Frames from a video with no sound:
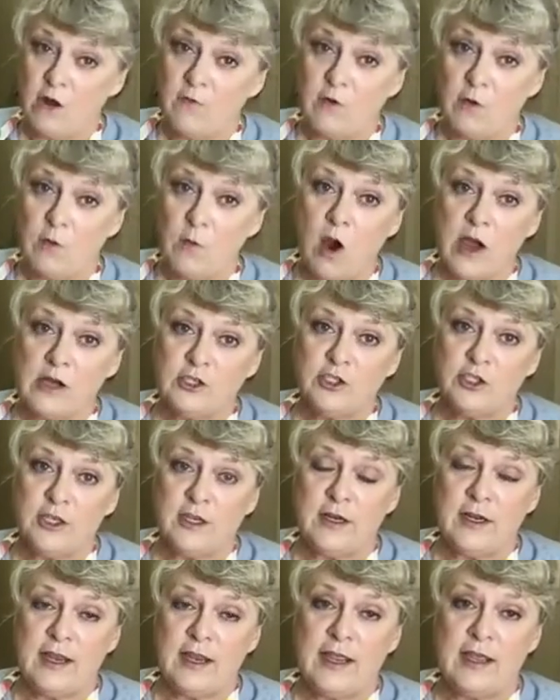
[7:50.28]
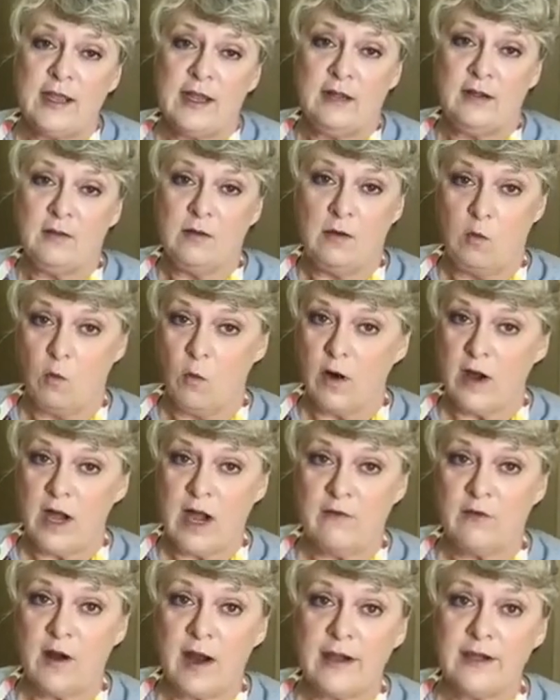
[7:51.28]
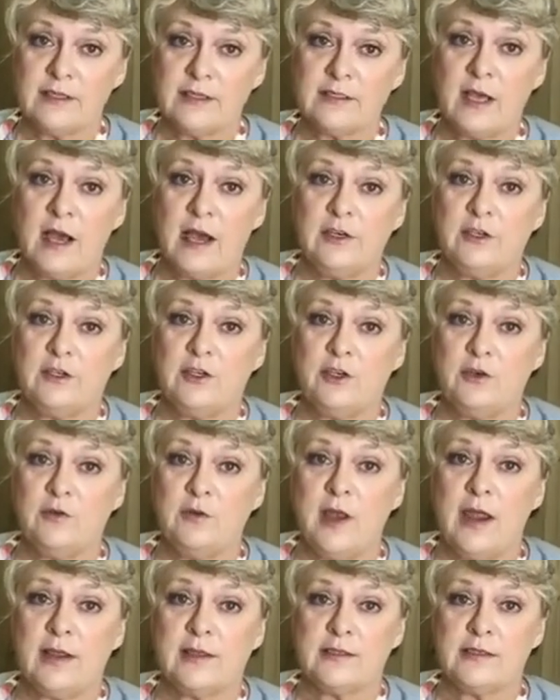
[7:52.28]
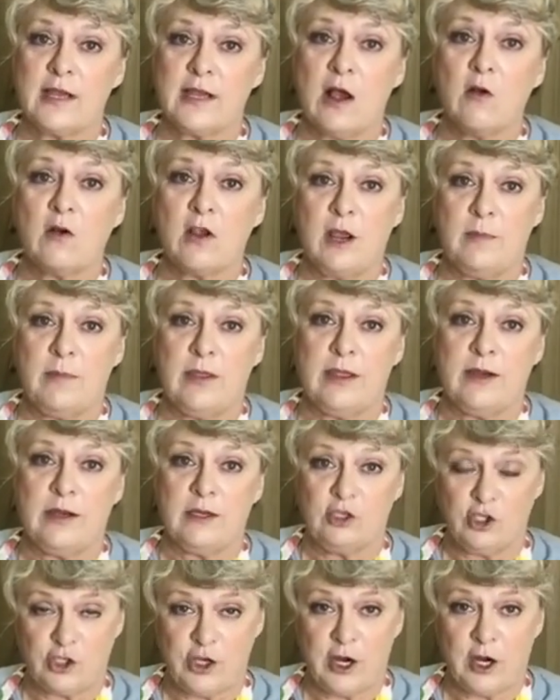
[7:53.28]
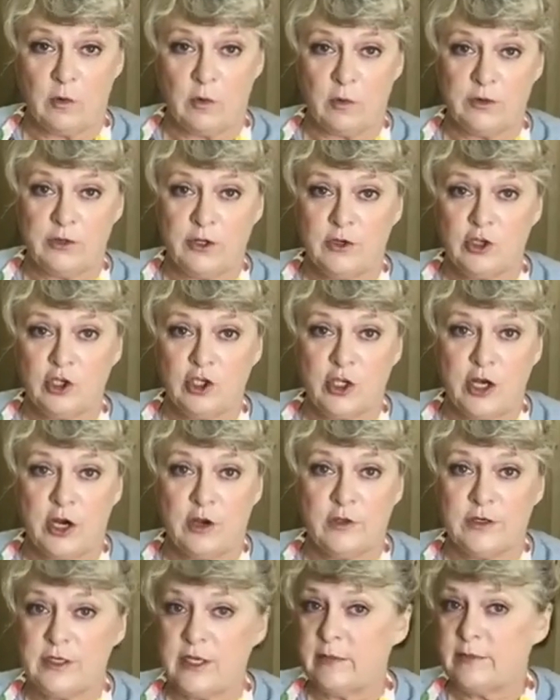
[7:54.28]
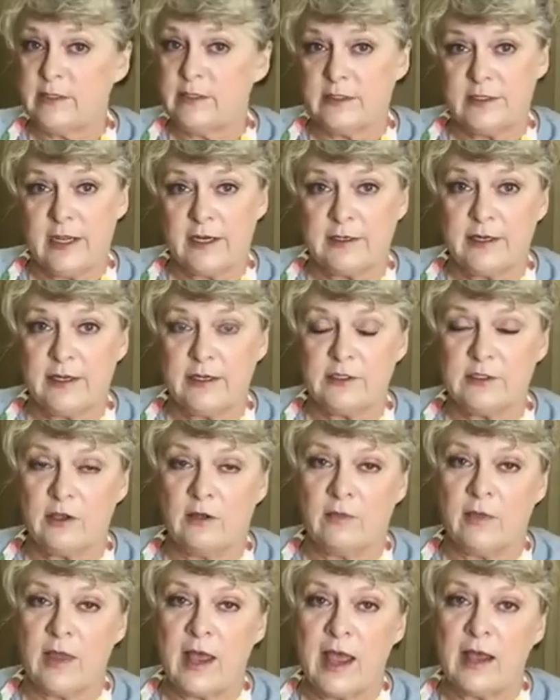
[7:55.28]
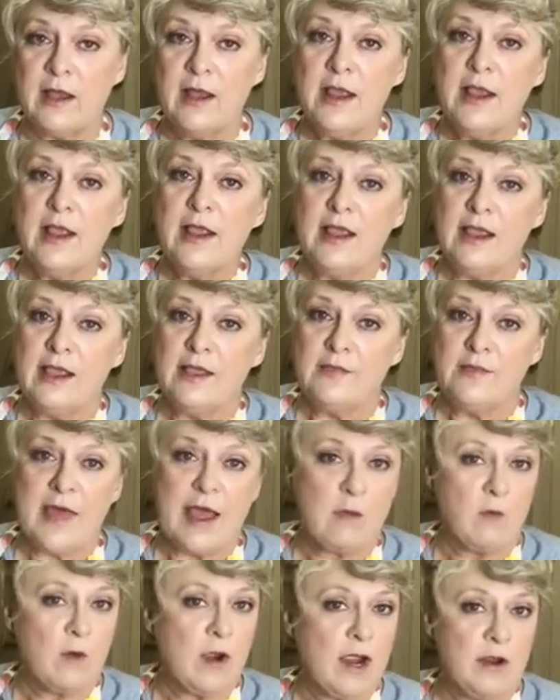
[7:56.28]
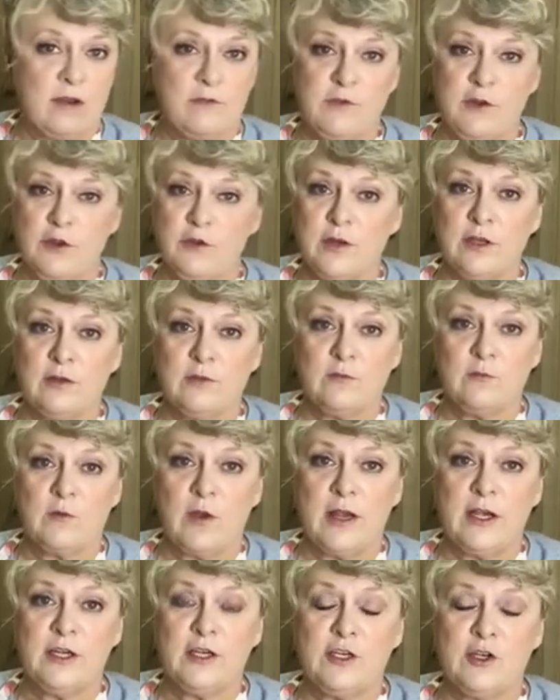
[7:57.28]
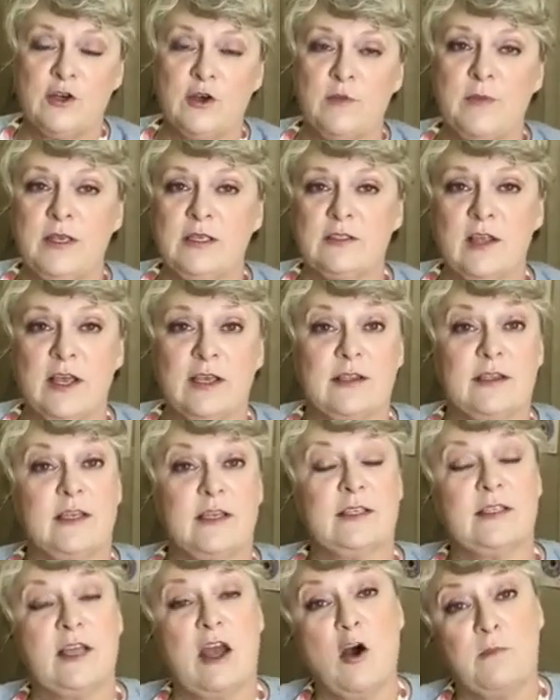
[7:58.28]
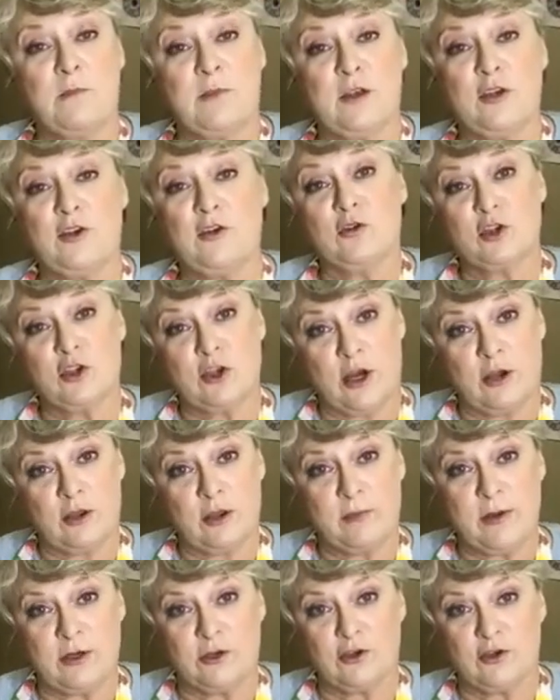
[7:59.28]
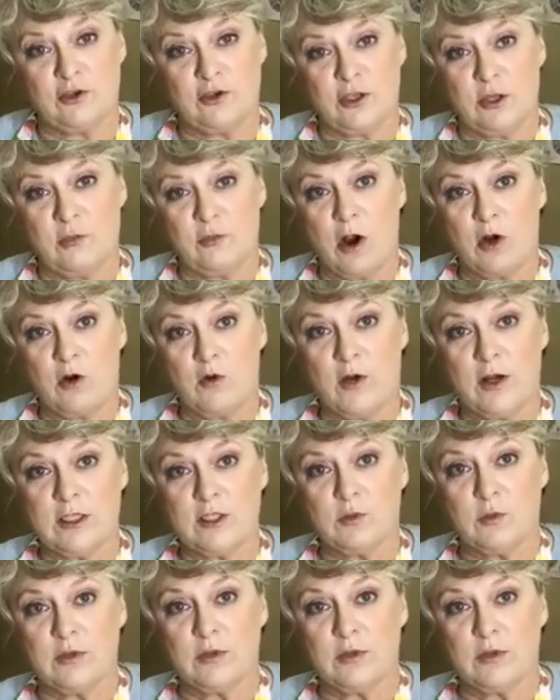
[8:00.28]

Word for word: y'all for watching and whatever I decide to do next I'll come in and share with you and share the tips and techniques on that and that way if you get ready to do a piece like this I hope that you'll share the pictures and the progress